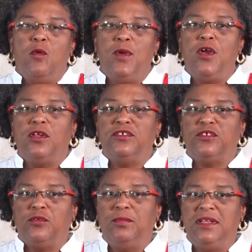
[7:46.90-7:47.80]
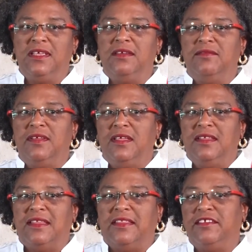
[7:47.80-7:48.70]
We also believe
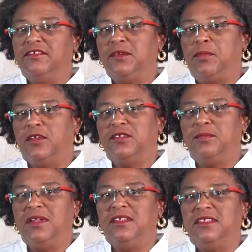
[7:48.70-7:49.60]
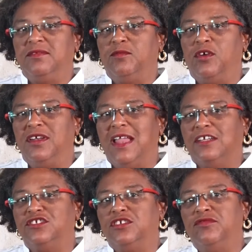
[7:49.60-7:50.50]
that there's a possibility for a
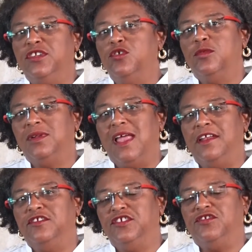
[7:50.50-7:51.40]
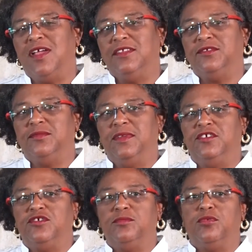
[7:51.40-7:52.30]
national renewable energy
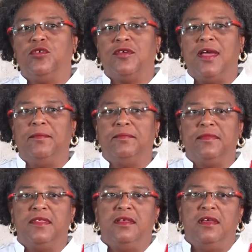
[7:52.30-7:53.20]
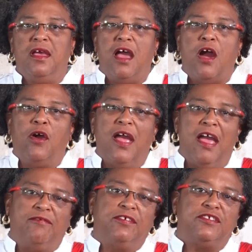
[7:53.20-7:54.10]
transformation program. Our
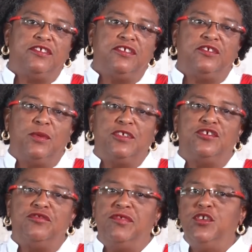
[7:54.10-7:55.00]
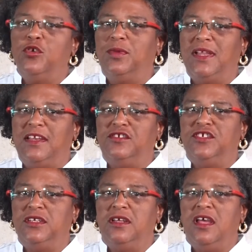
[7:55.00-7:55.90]
efforts to switch to renewable
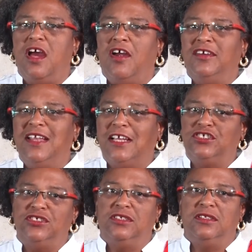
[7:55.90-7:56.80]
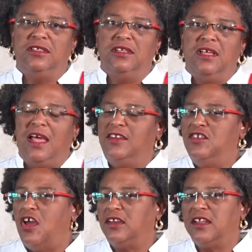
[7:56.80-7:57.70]
energy are national and
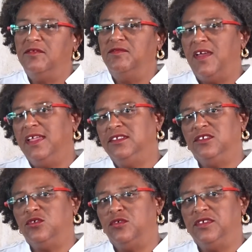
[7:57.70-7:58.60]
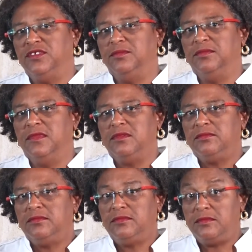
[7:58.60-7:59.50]
not confined to tourism.
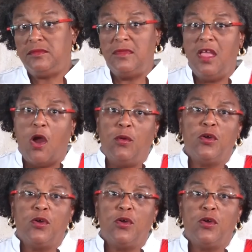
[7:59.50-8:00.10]
Our